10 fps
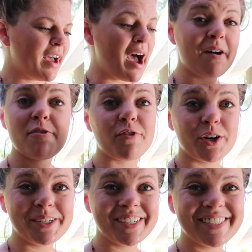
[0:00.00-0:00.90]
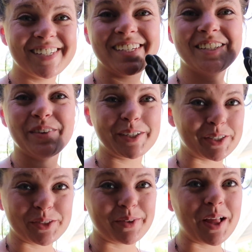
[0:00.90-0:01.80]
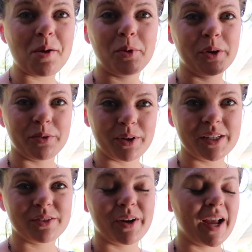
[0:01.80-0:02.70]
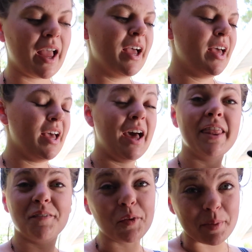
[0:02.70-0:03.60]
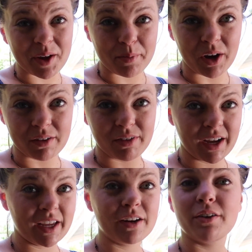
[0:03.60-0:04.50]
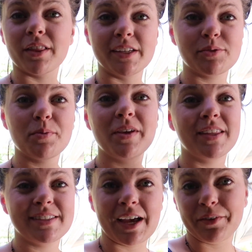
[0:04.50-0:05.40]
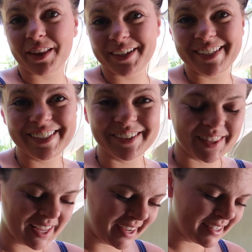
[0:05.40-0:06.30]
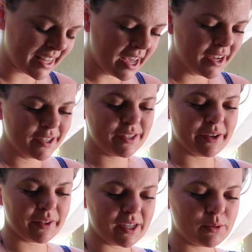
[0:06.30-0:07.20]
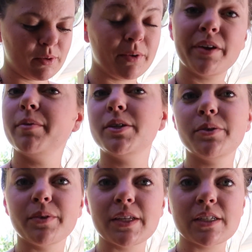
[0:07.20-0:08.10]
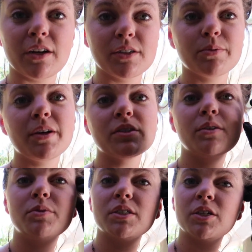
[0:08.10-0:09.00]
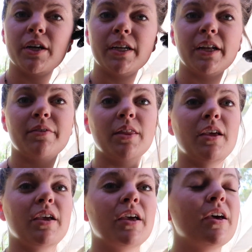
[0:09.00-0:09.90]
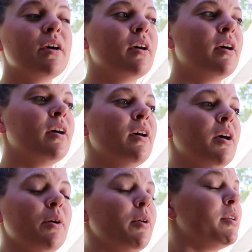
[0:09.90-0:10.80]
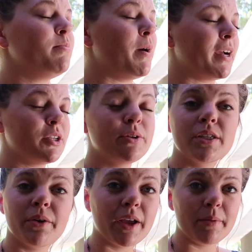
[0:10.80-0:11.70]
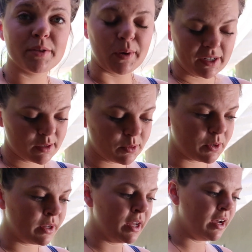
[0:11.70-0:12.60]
at first, to make sure it's reliable and it runs right, and then from there modify it, or at least for me that's how I like to do things. So that's what we're going to be doing with this car as well. So I'm just trying to get everything as back to as OEM as possible.